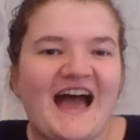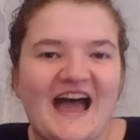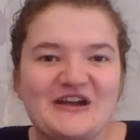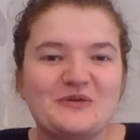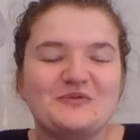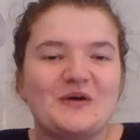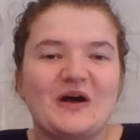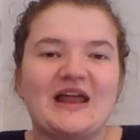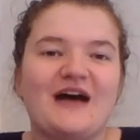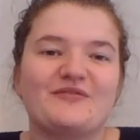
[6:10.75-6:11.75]
I hope you
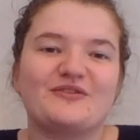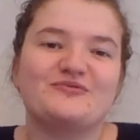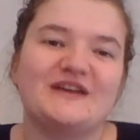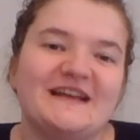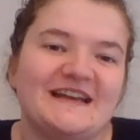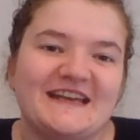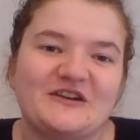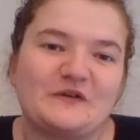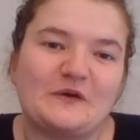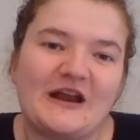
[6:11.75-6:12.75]
all have a really
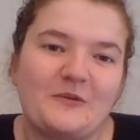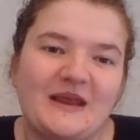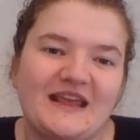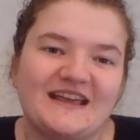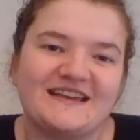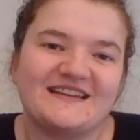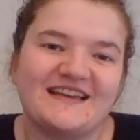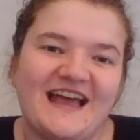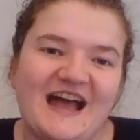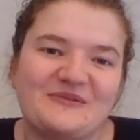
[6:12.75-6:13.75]
great week,
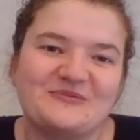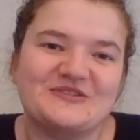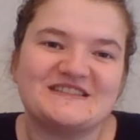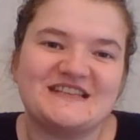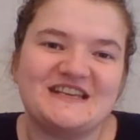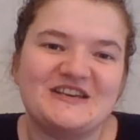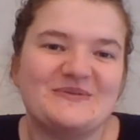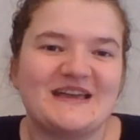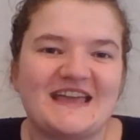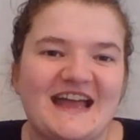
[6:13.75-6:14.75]
and we'll see you
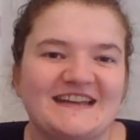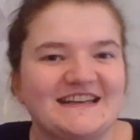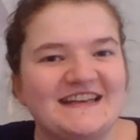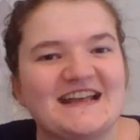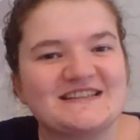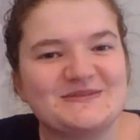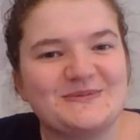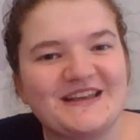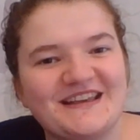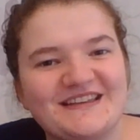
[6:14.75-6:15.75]
again next
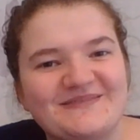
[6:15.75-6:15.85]
week.